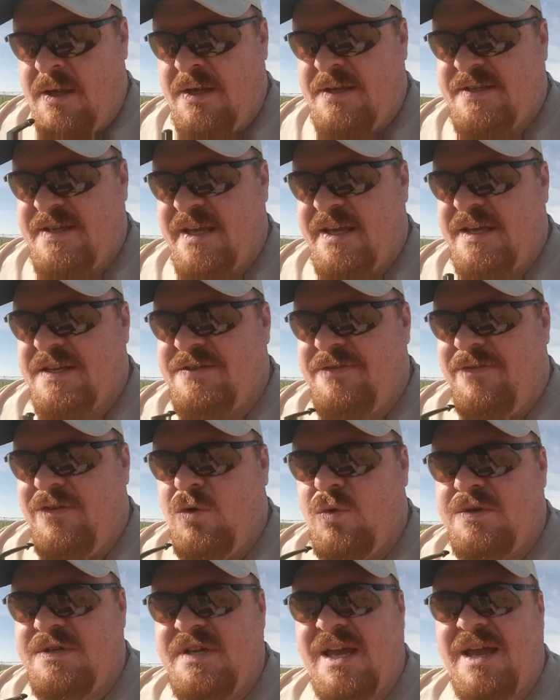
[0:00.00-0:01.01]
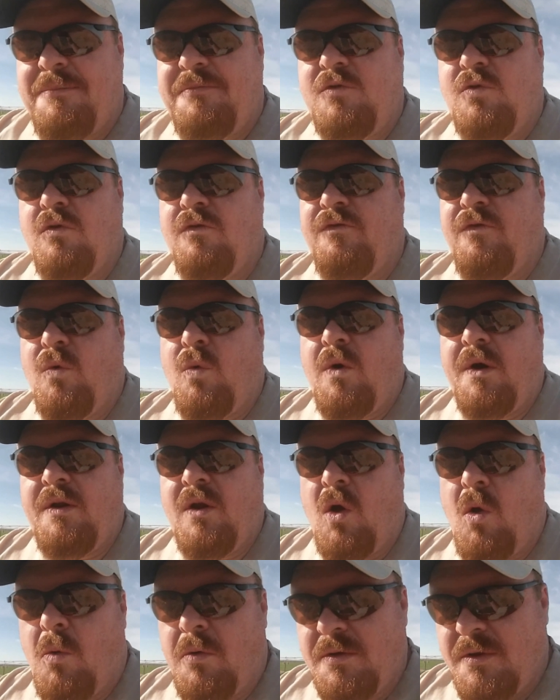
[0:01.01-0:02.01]
He's saying is if you attempt to
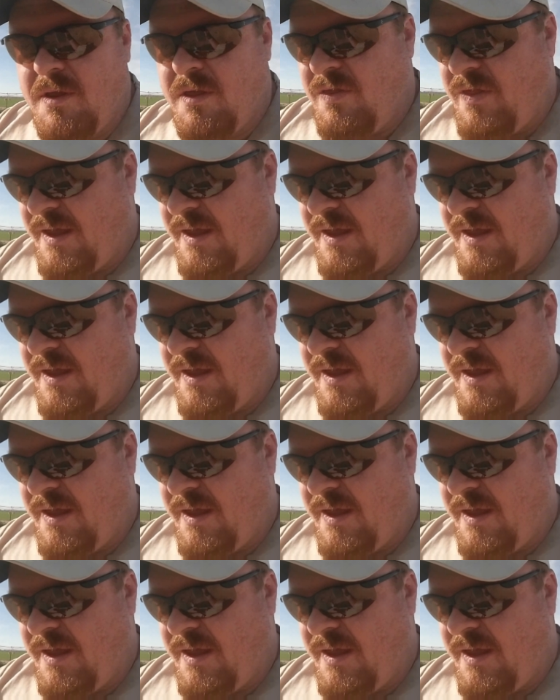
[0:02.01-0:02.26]
avoid only